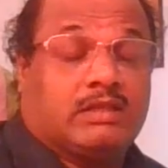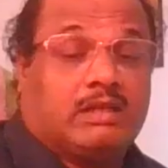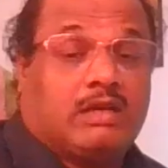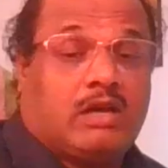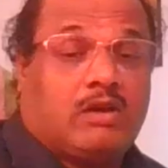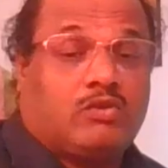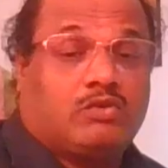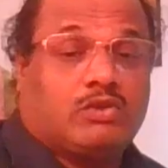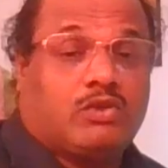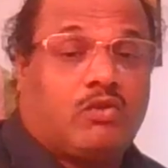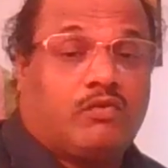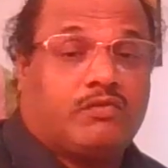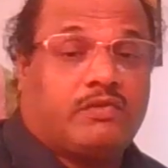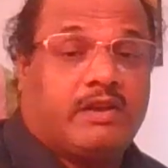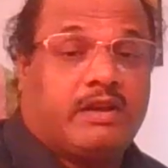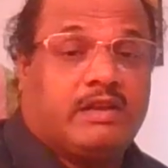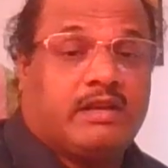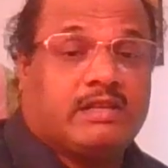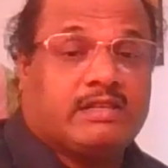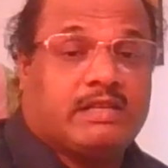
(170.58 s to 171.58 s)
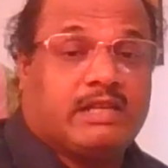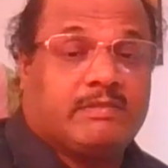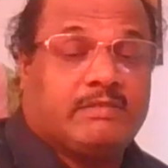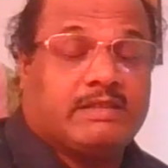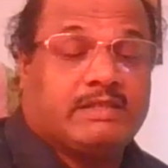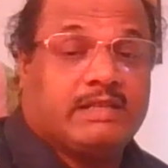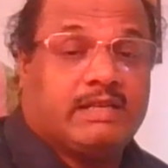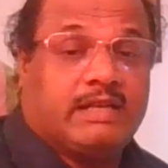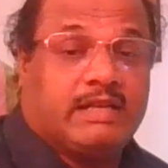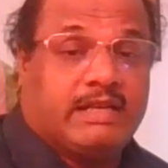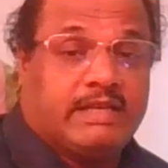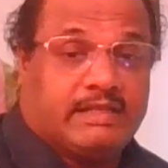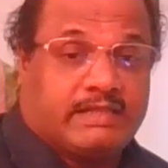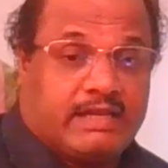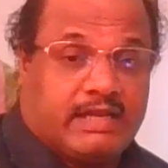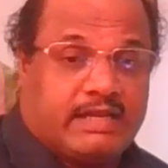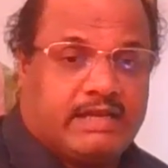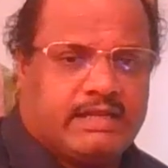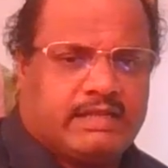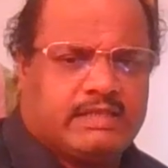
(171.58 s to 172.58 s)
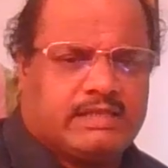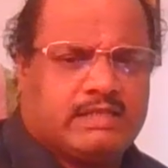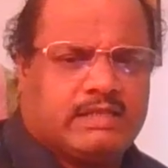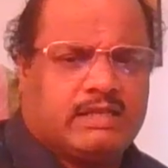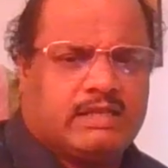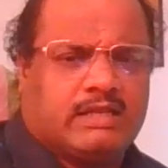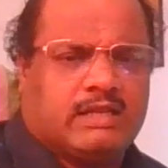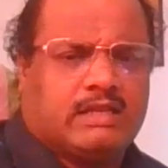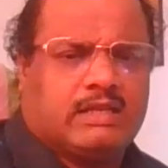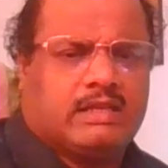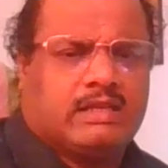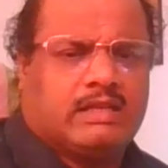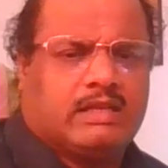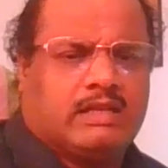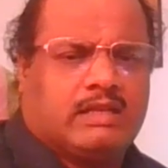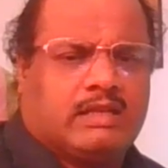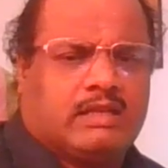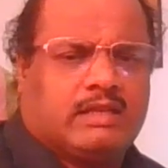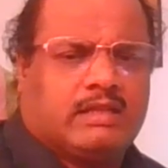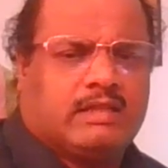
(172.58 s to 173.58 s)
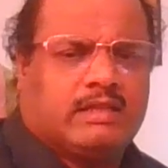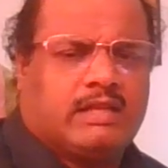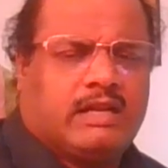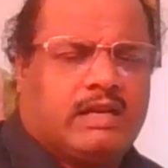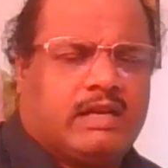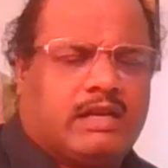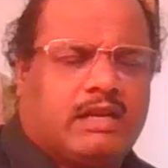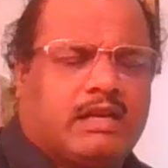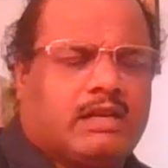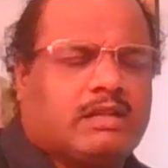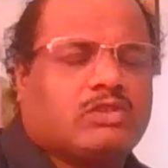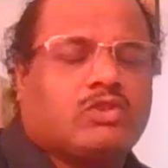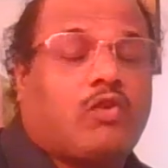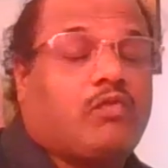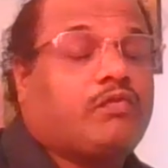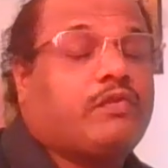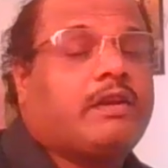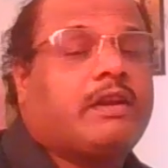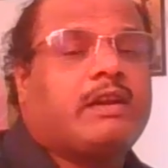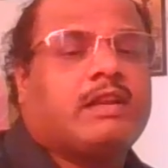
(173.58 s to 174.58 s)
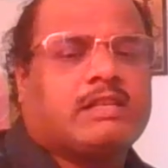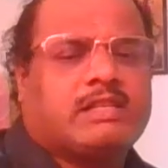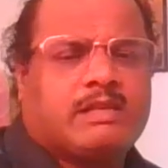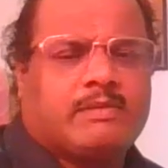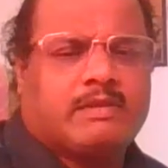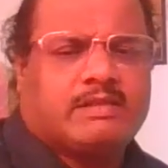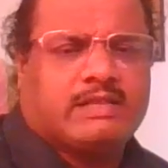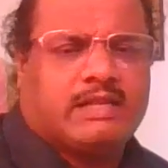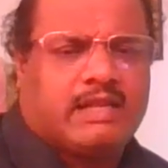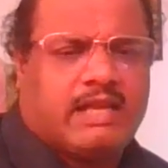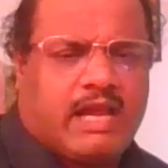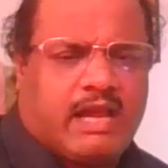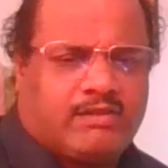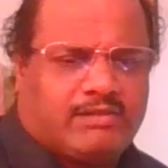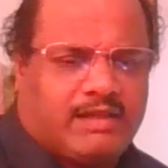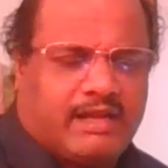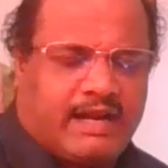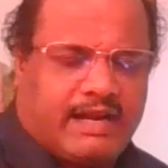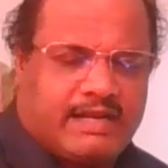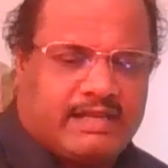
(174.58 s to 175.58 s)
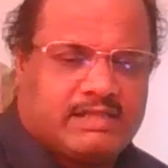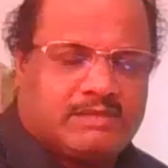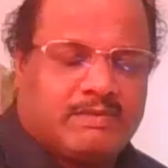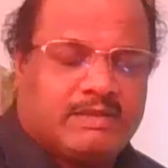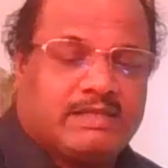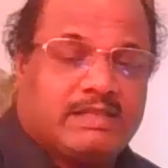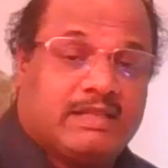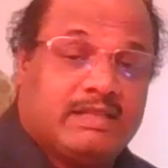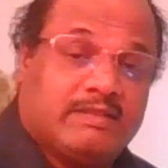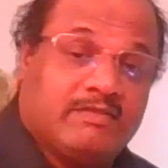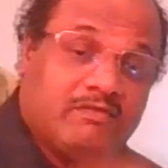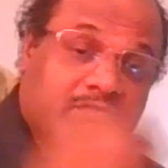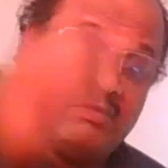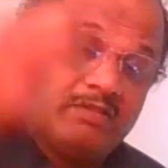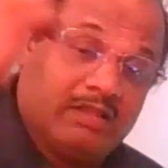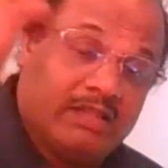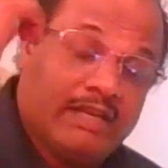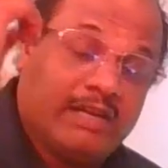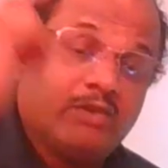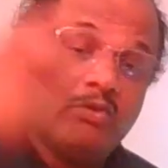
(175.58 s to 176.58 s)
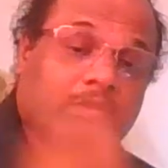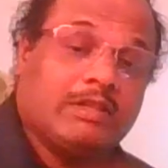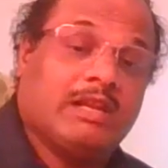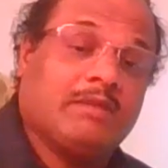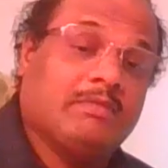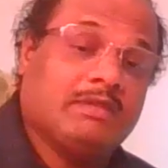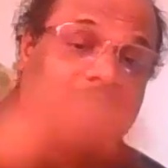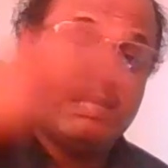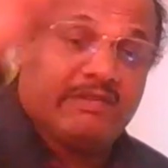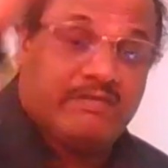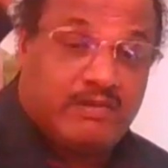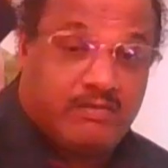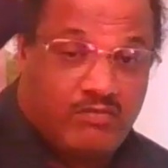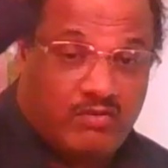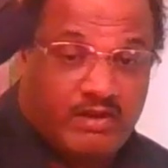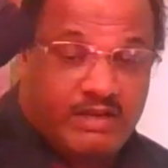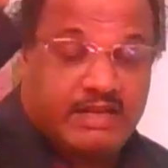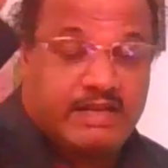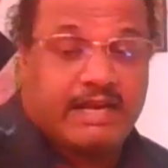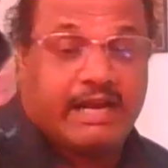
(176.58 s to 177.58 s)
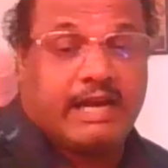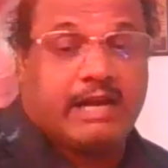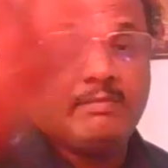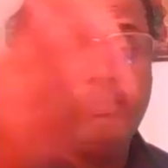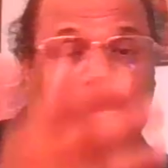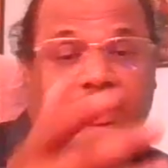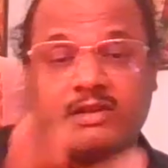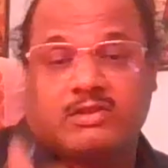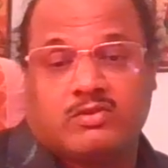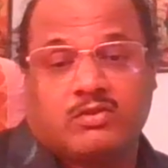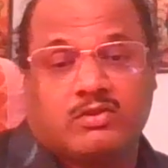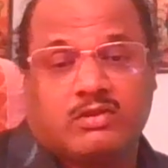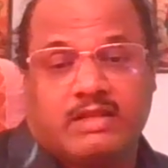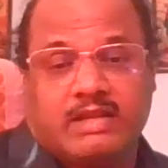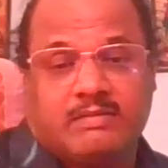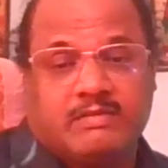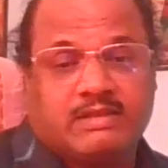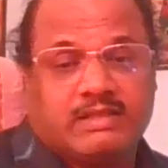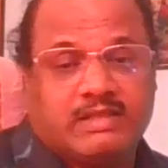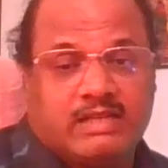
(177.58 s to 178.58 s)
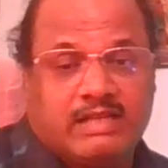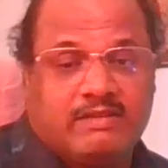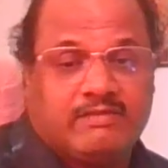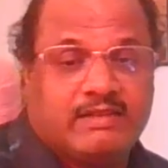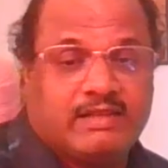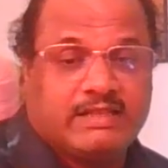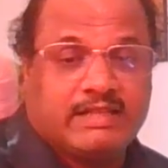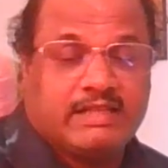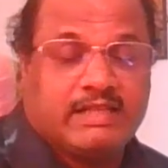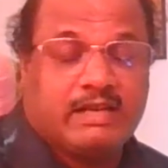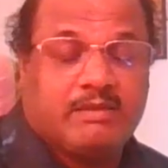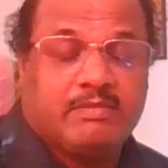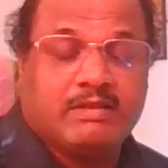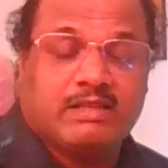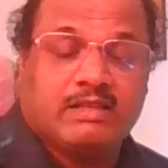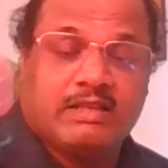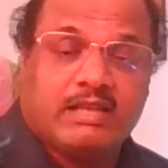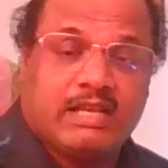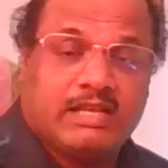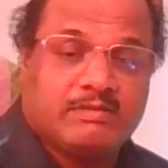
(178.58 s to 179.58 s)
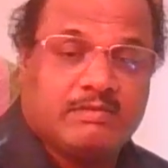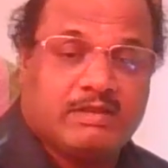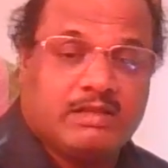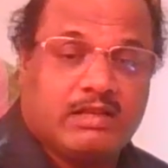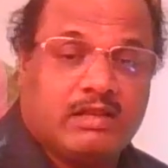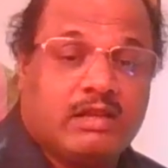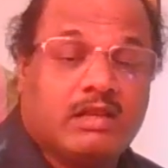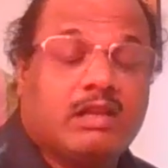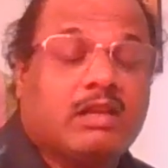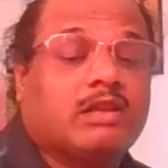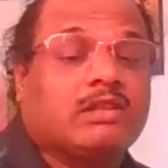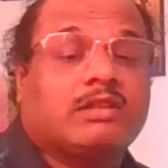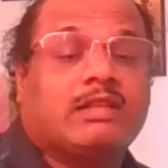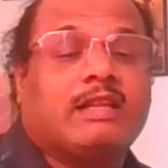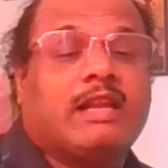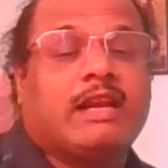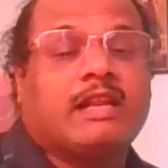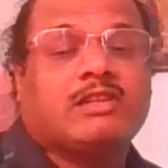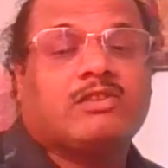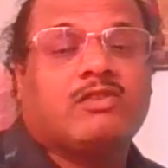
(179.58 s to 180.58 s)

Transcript: how software industry basically decides that software industry basically have the rights basically. They told that basically we want in head part, so they basically will say that basically yes basically that is